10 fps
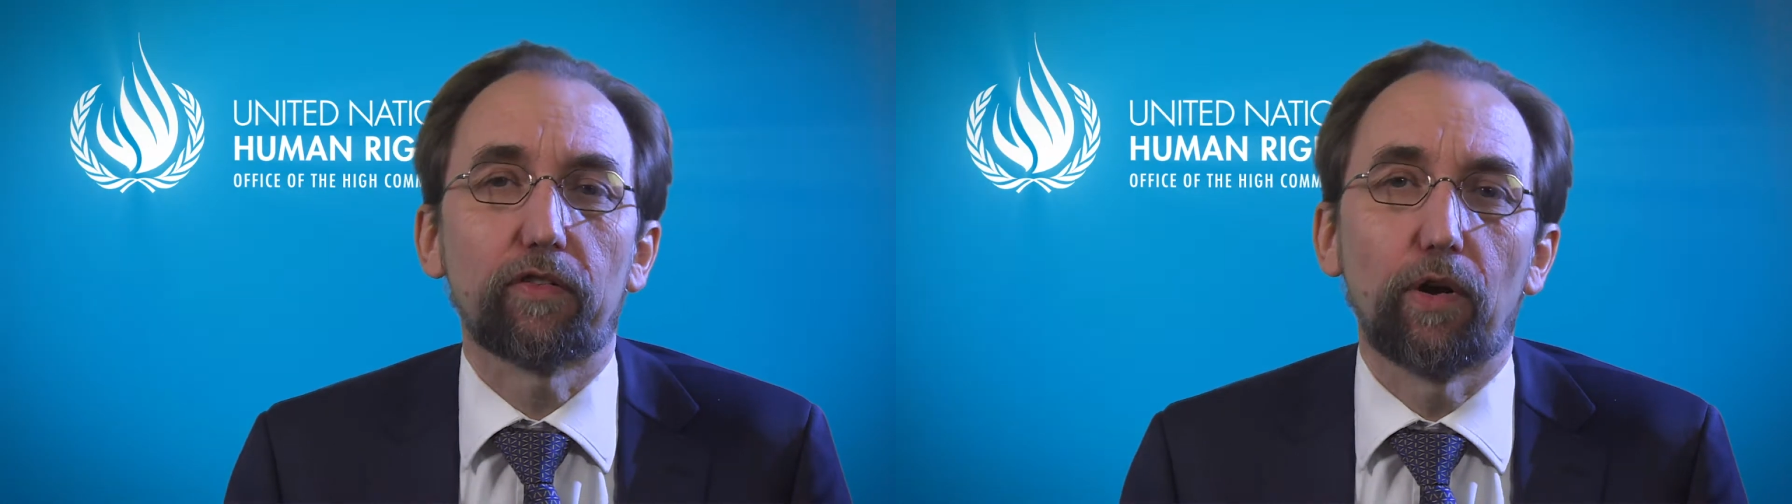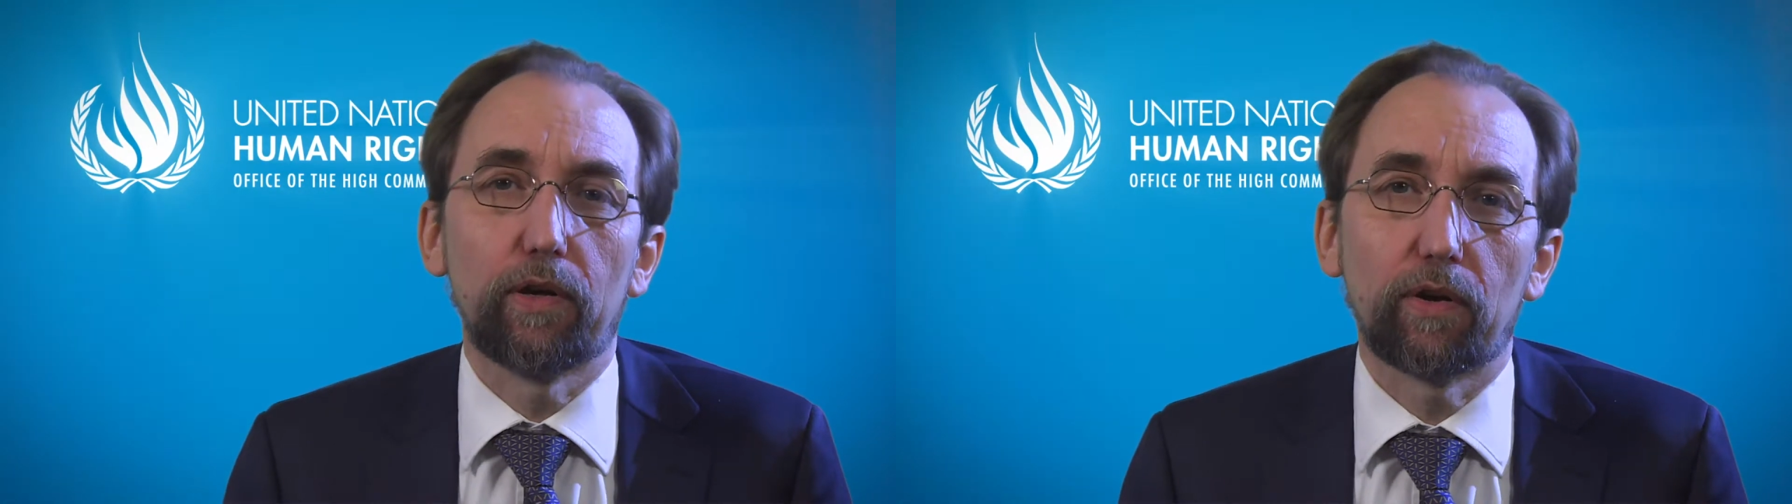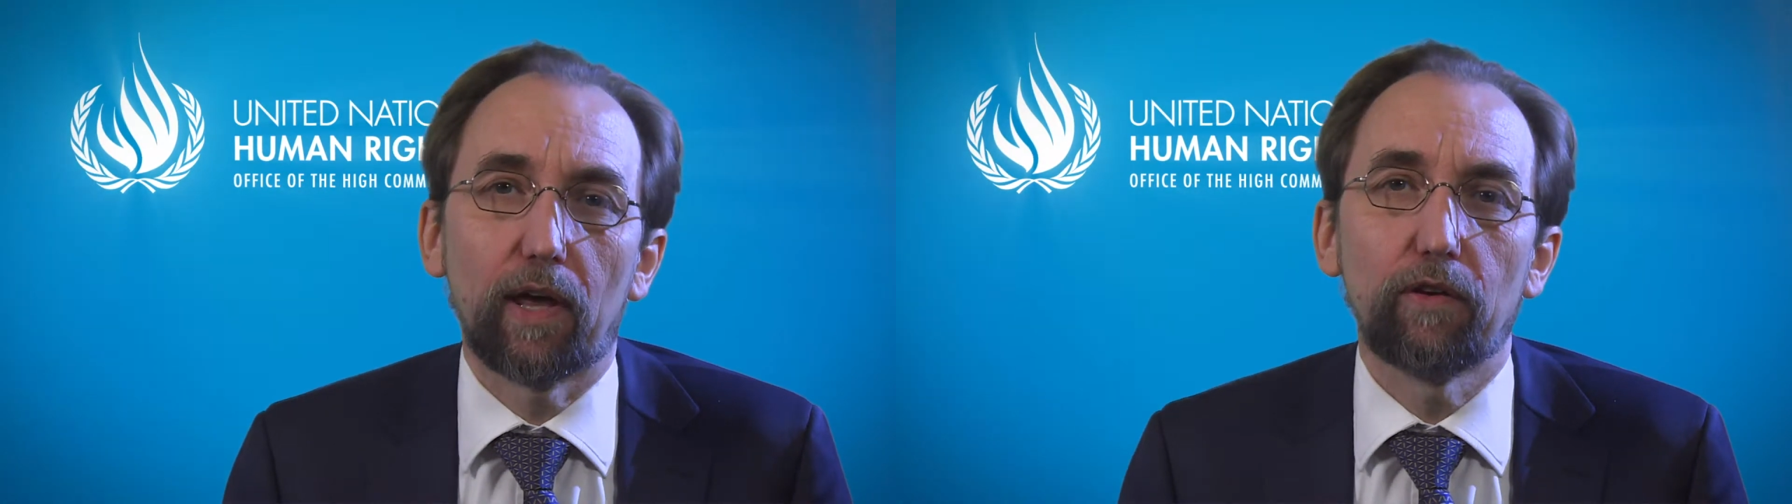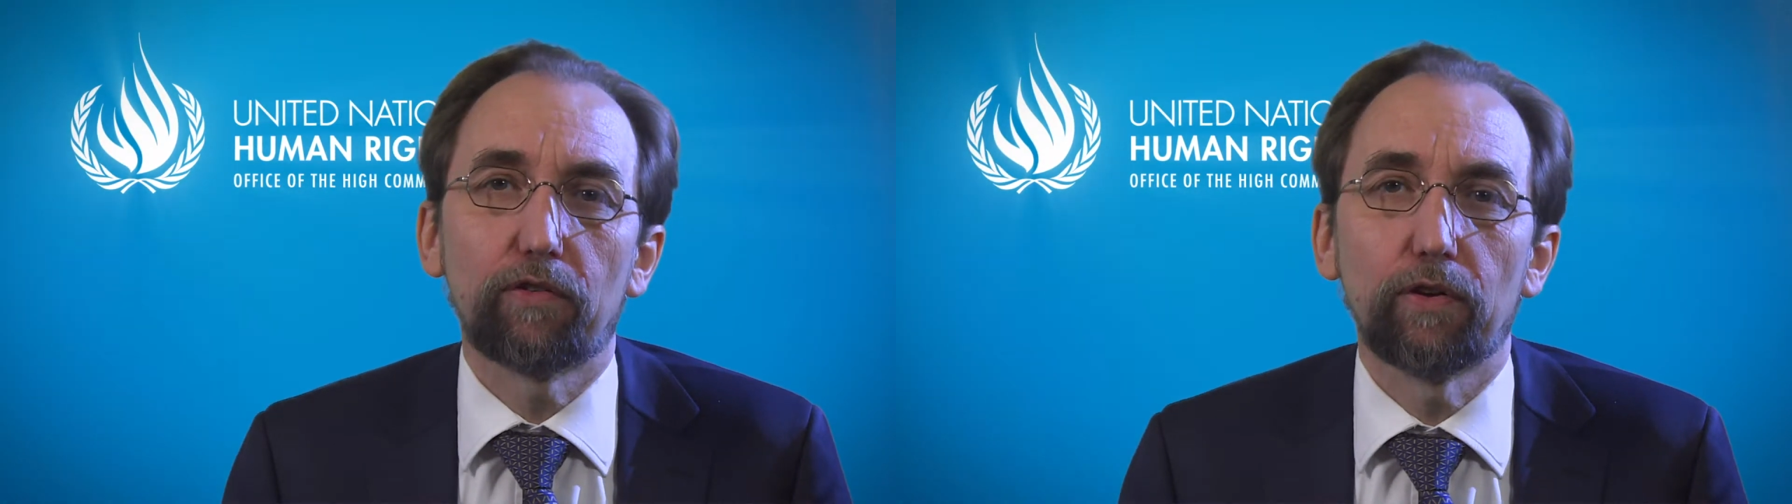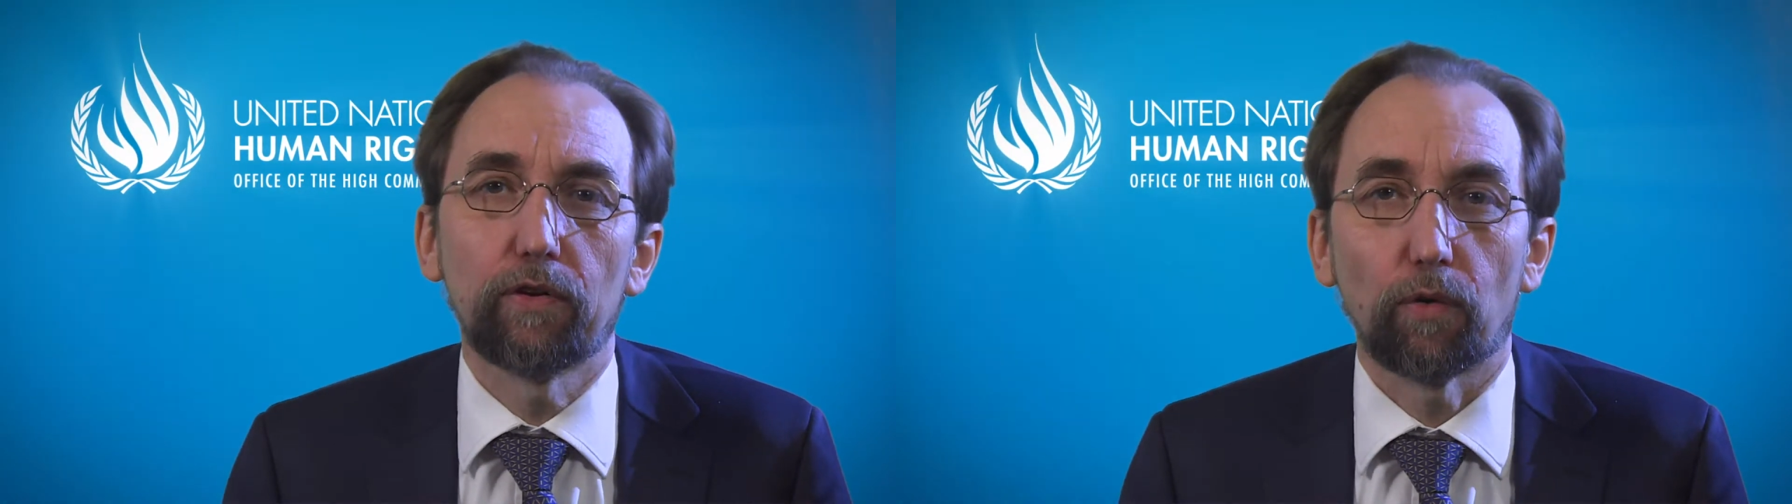to
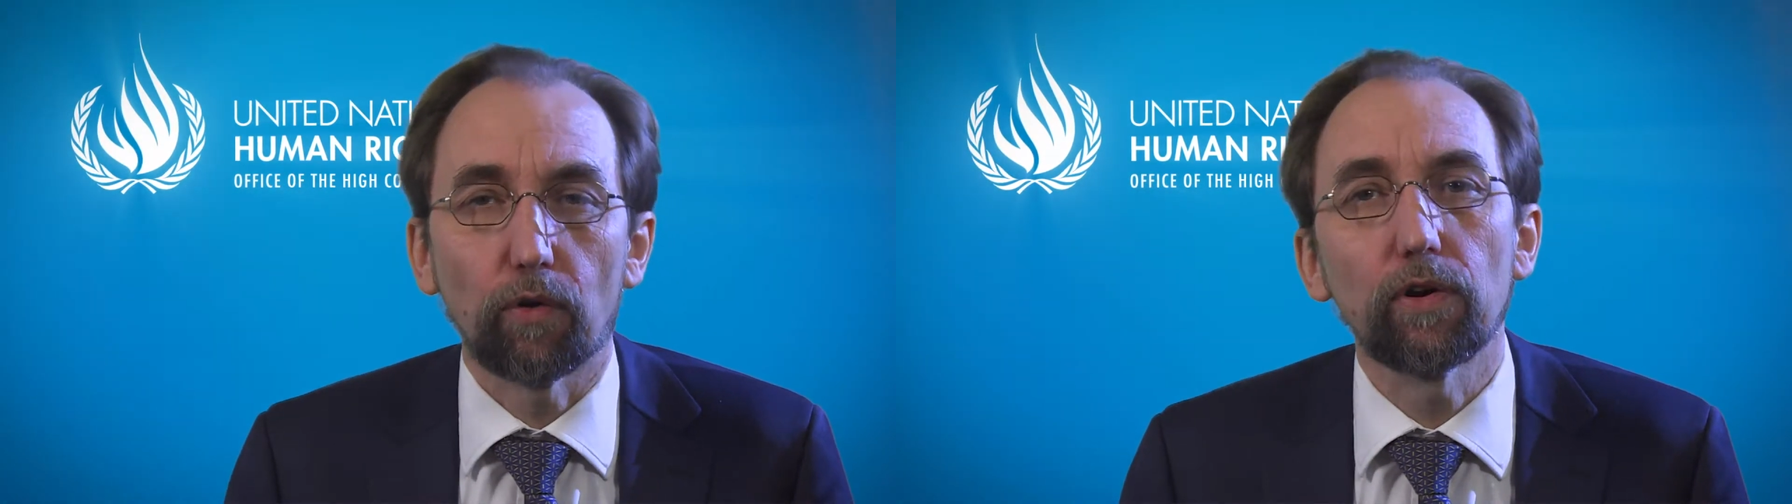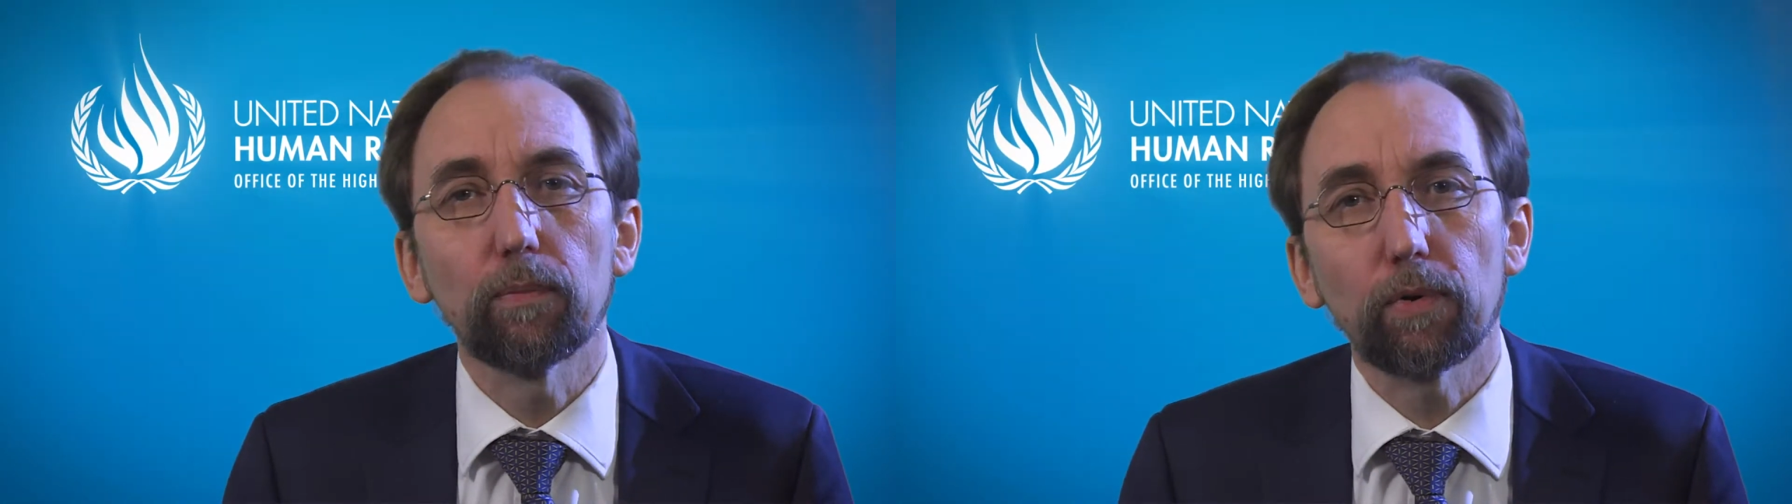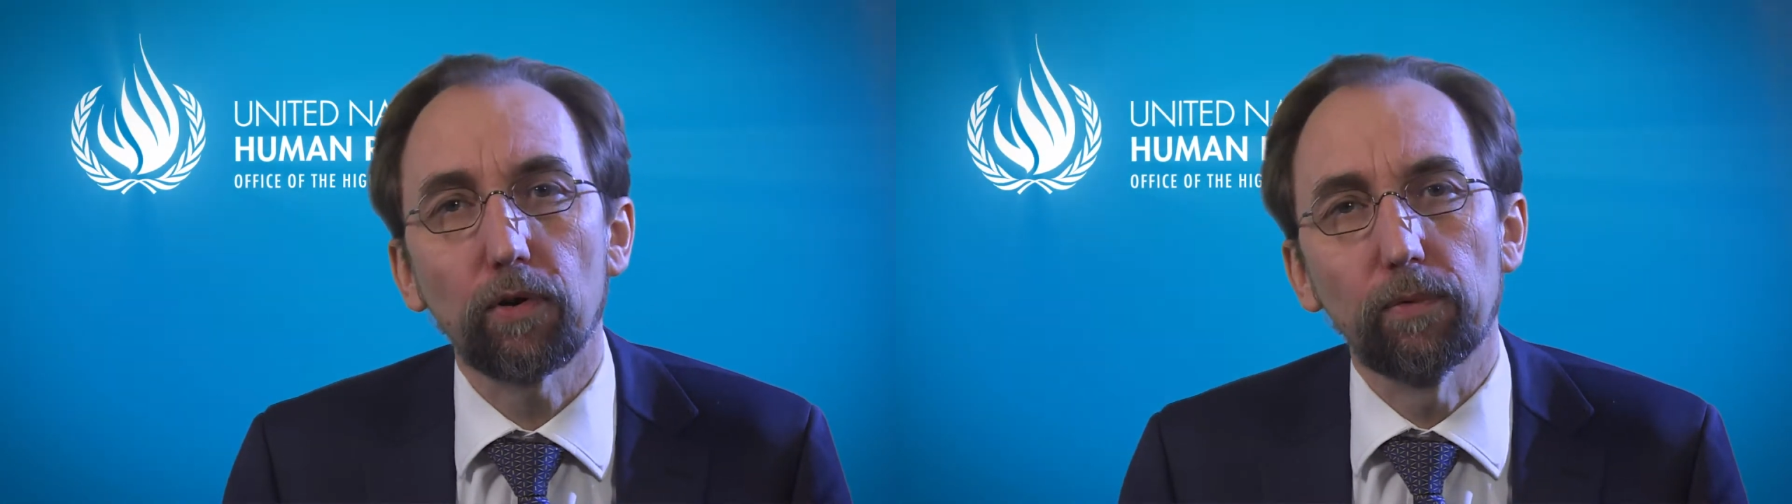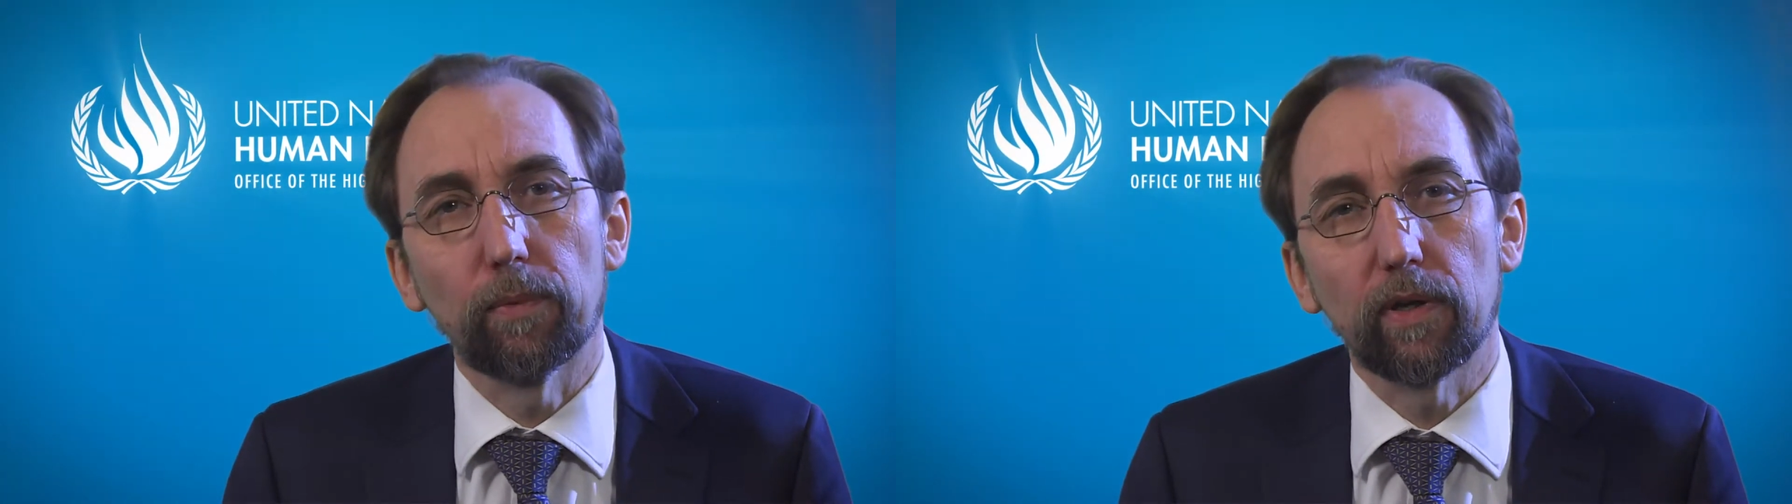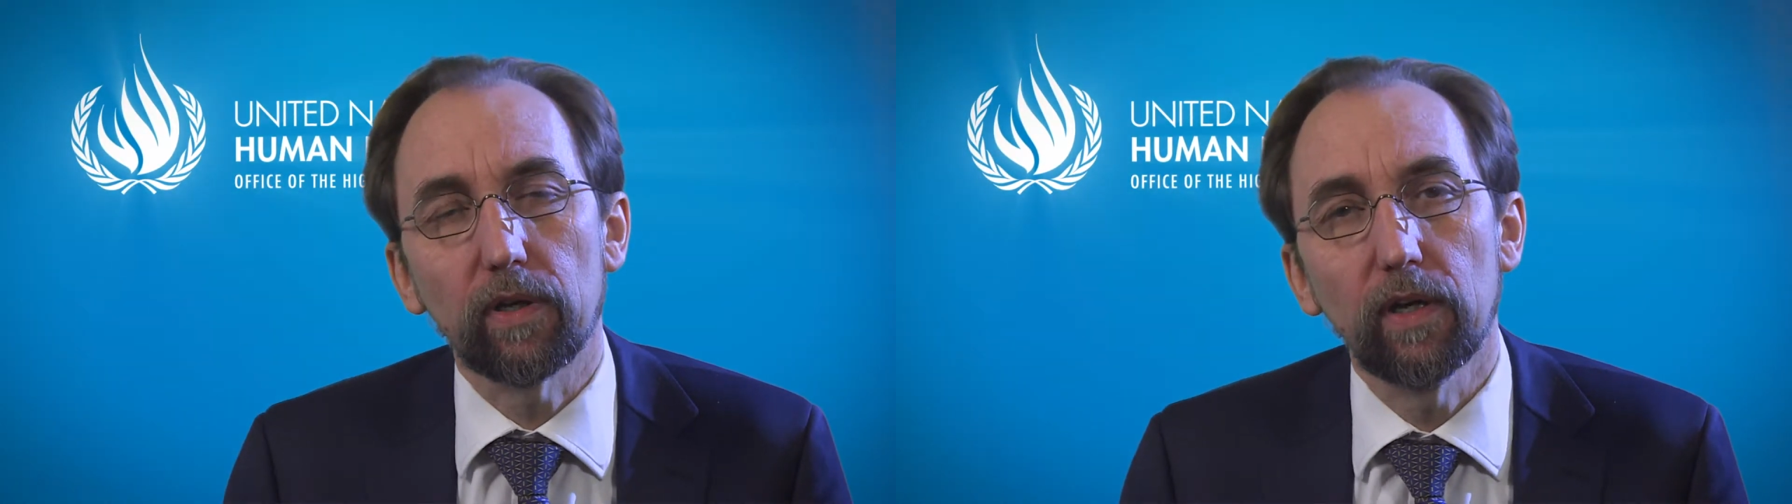education or
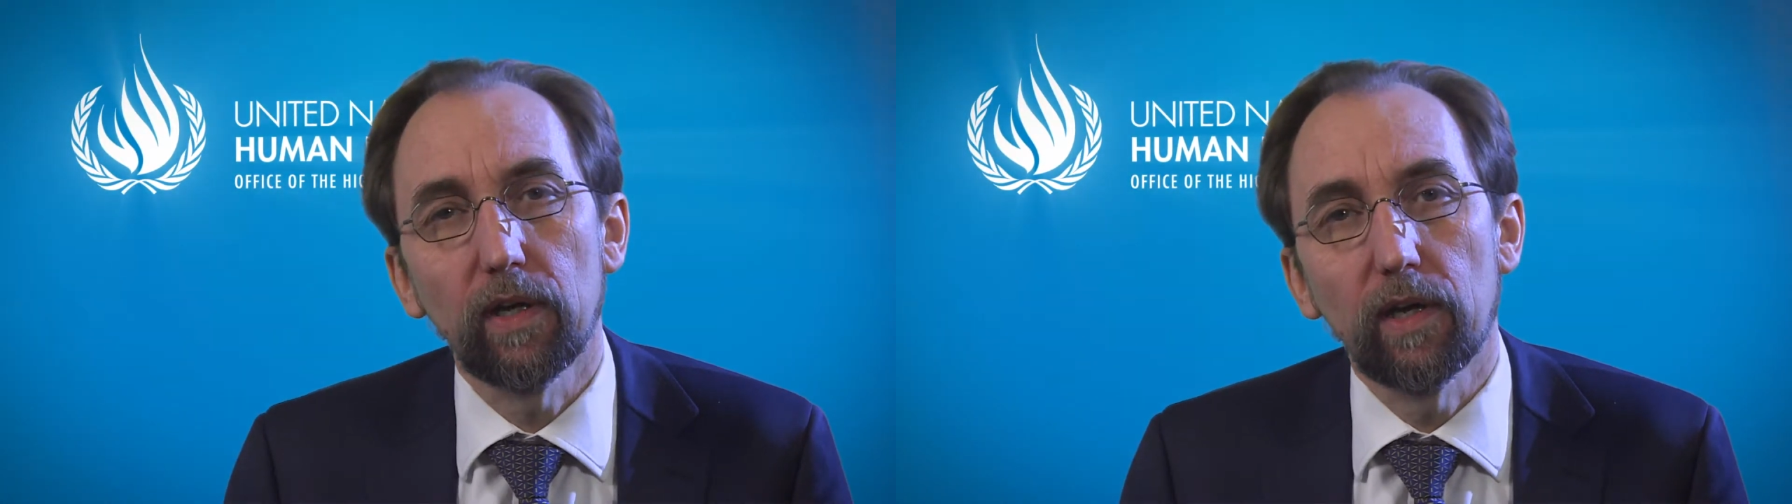employment.